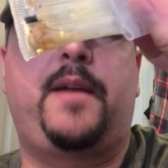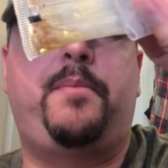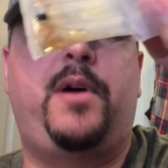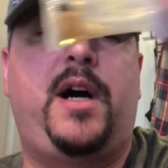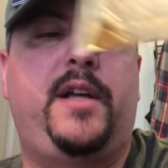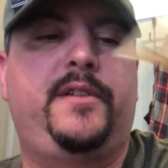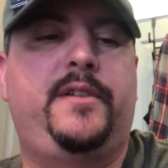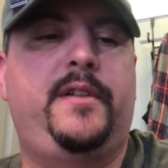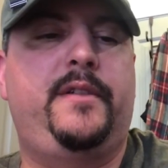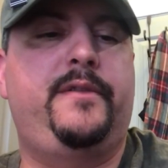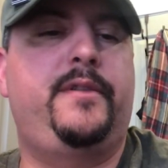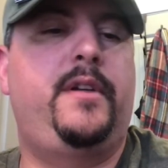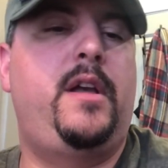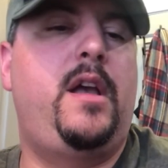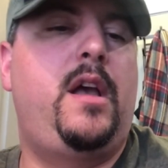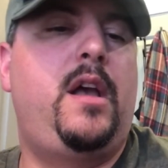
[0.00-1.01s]
a positive.
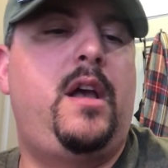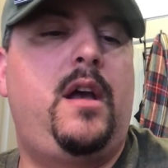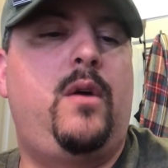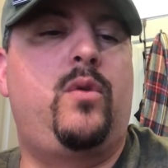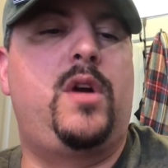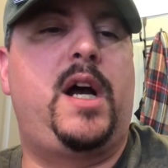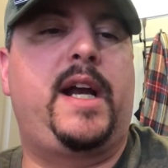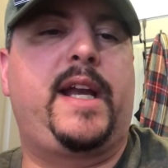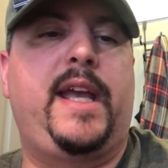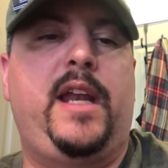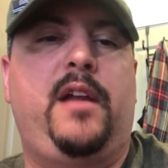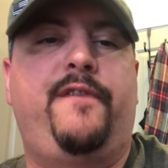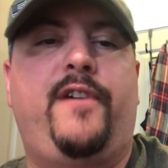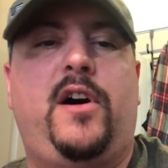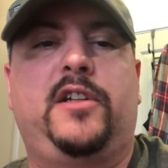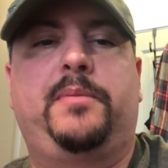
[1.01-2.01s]
We're not
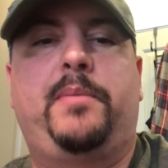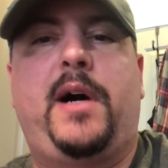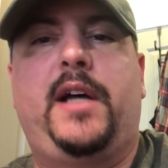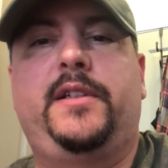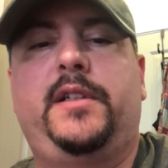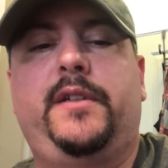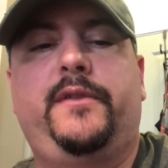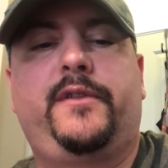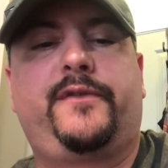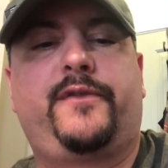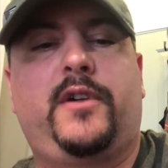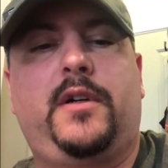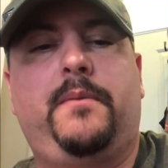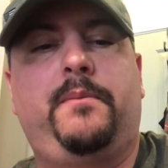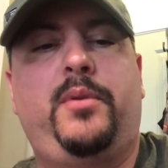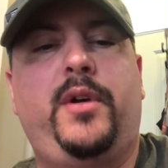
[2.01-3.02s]
getting false positives
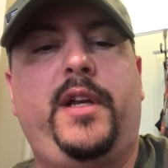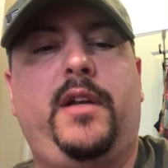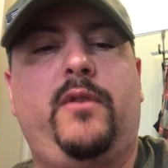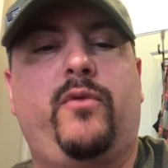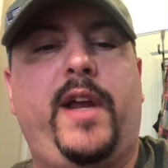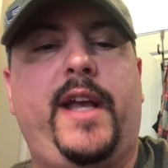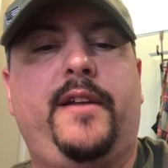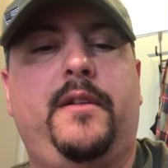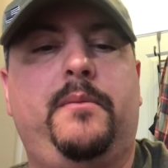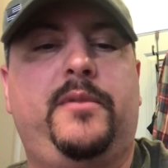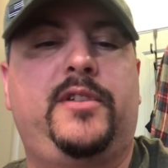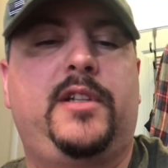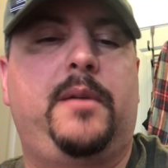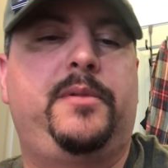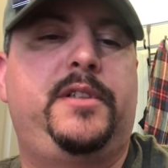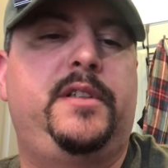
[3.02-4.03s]
from putting random
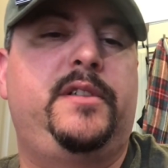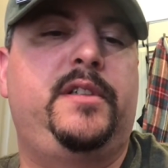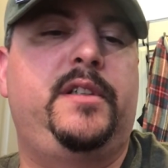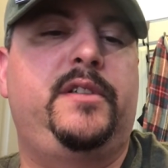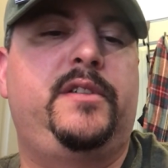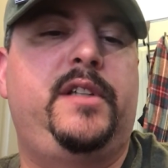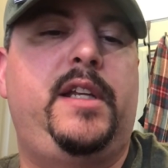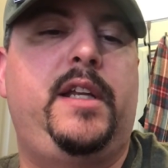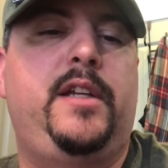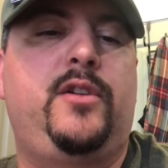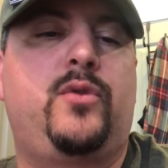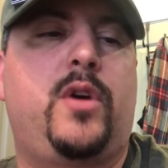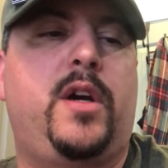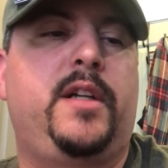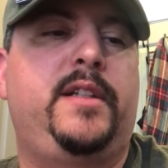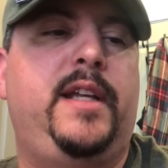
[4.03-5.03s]
substances in
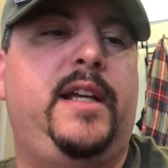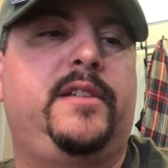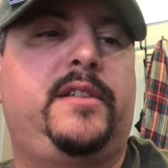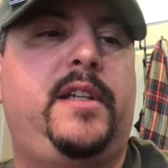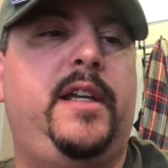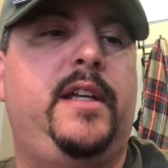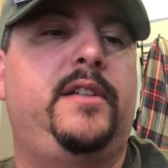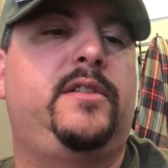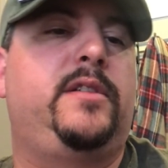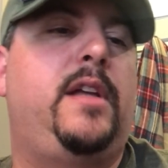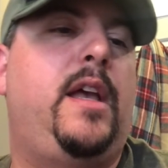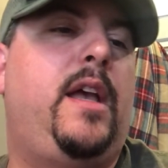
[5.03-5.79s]
drug test kits.